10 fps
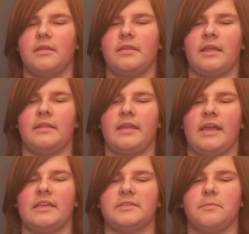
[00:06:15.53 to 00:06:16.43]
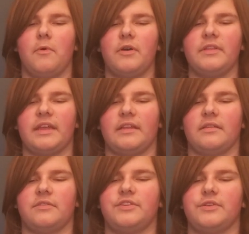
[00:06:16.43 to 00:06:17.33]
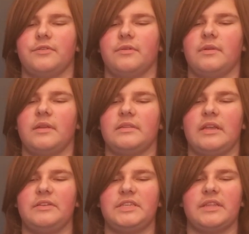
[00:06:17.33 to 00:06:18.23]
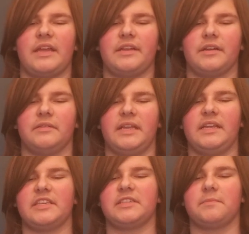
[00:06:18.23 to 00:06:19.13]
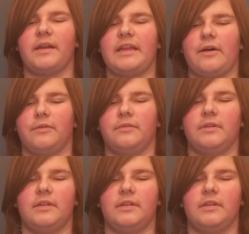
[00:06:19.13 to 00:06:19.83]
that is more than 2, tells you that your data is spread out.